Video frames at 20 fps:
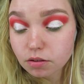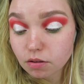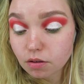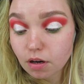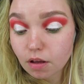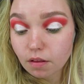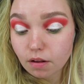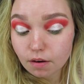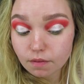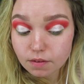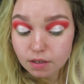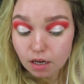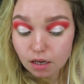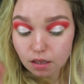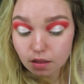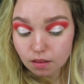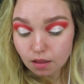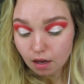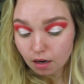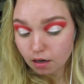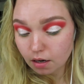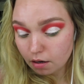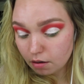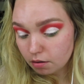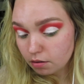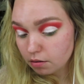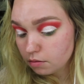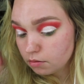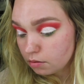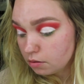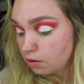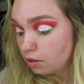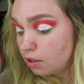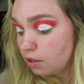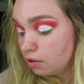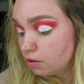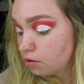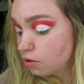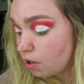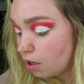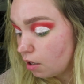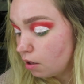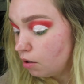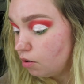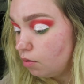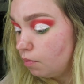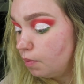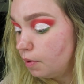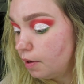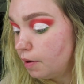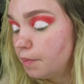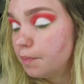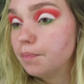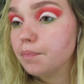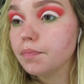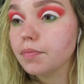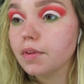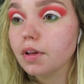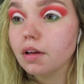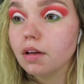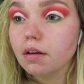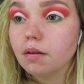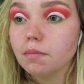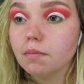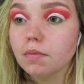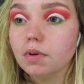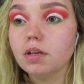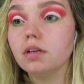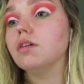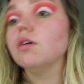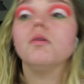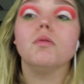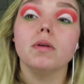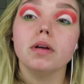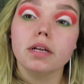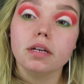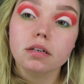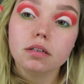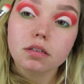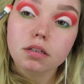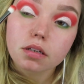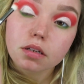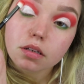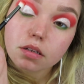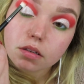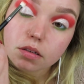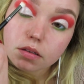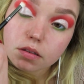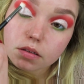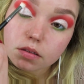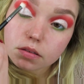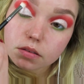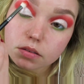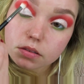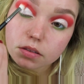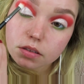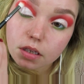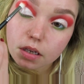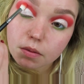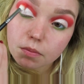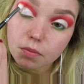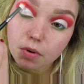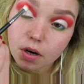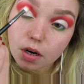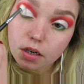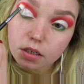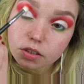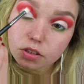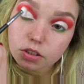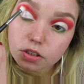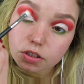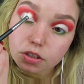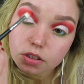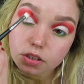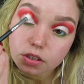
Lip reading: so now that I've taken that out, let it dry a little bit, I'm gonna go in. Same brush.